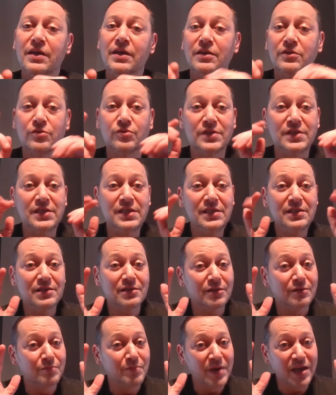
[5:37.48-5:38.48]
to see
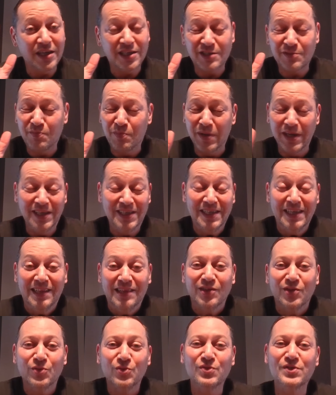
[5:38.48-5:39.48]
some explicit
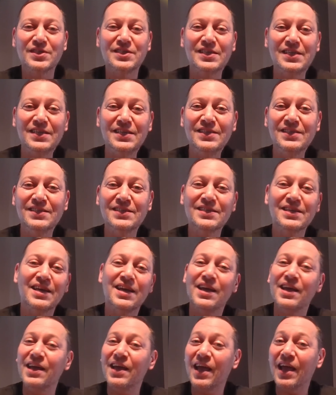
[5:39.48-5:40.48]
nude scenes,
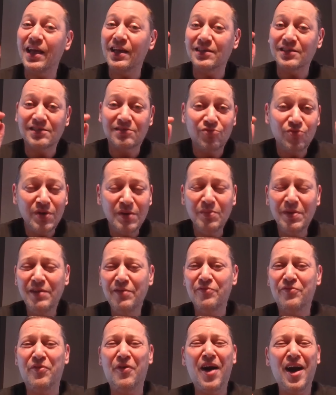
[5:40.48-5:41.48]
extremely
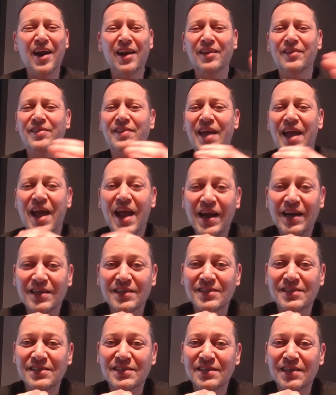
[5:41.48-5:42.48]
violent
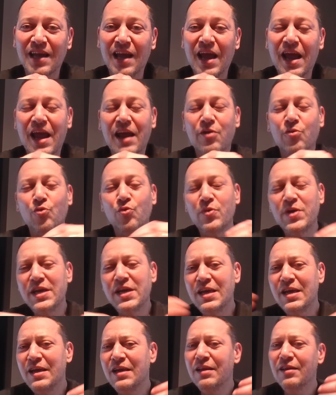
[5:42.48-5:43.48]
acts, and
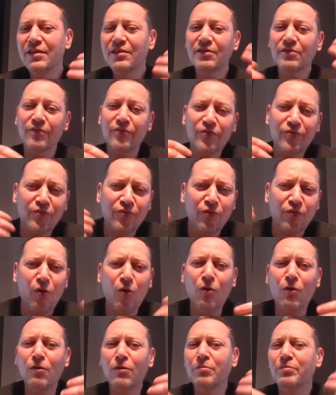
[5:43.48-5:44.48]
read
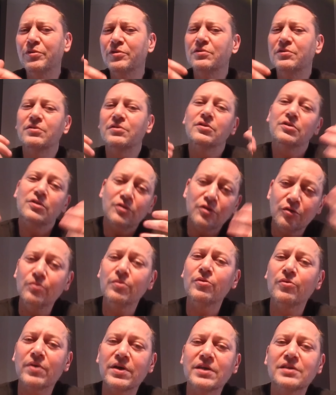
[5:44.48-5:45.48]
full but
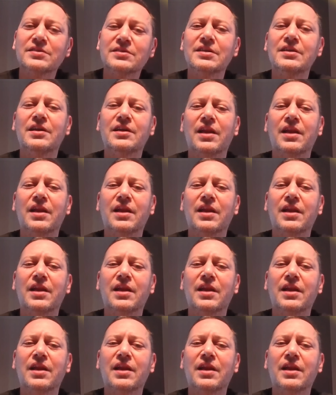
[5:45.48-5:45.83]
humoristic